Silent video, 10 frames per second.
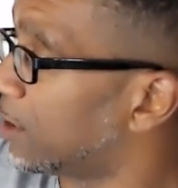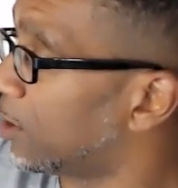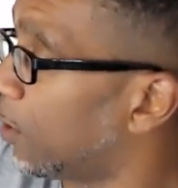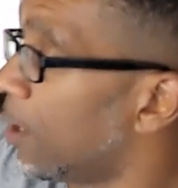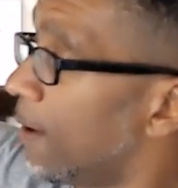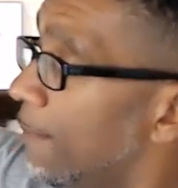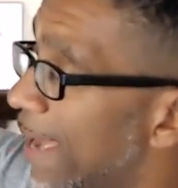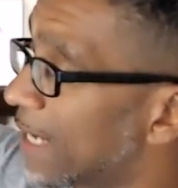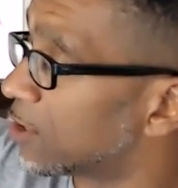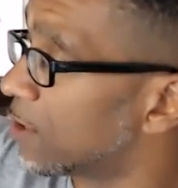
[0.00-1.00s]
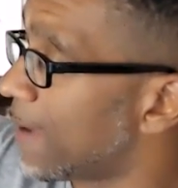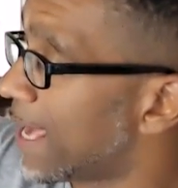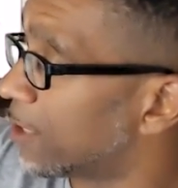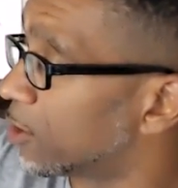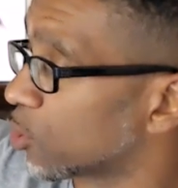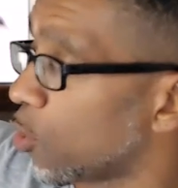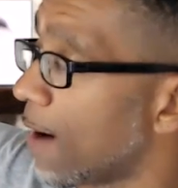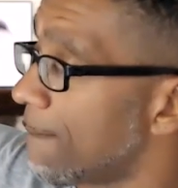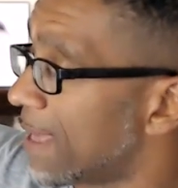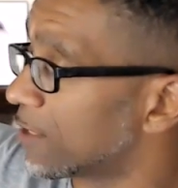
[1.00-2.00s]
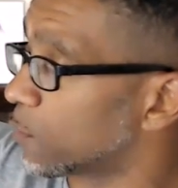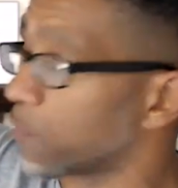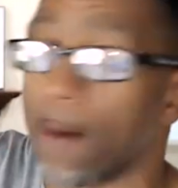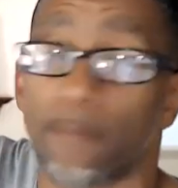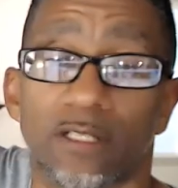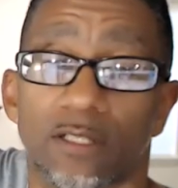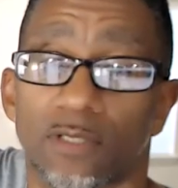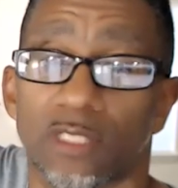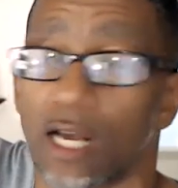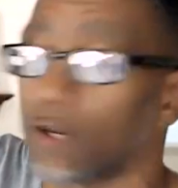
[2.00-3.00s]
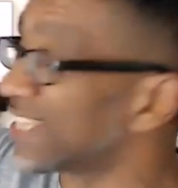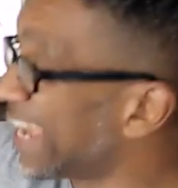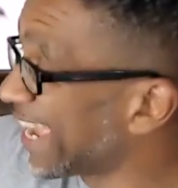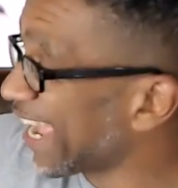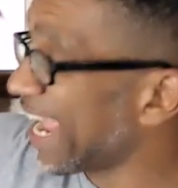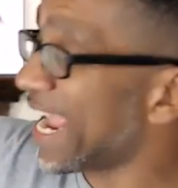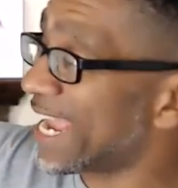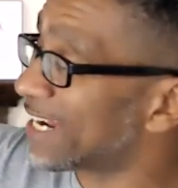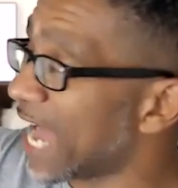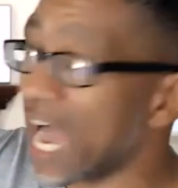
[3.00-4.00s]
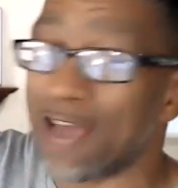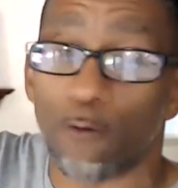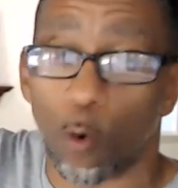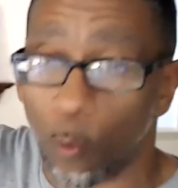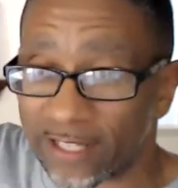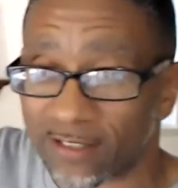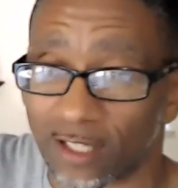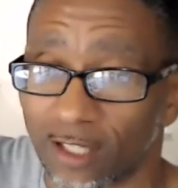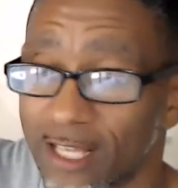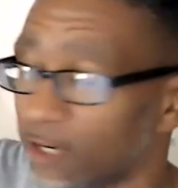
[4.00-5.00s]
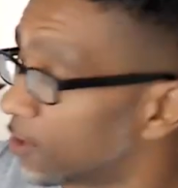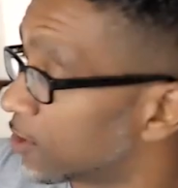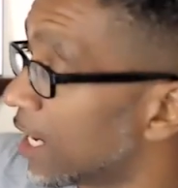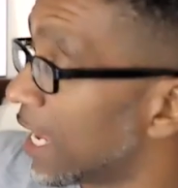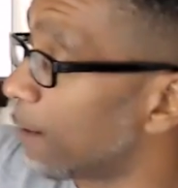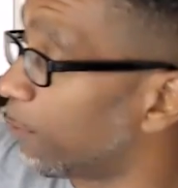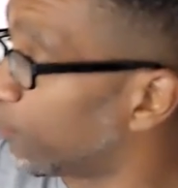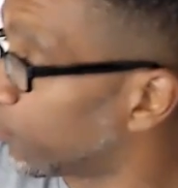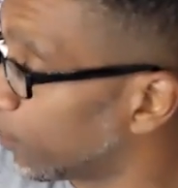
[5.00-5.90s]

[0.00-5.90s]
deal, managed the managers, or I managed the properties themselves. And I've went to the lenders and we've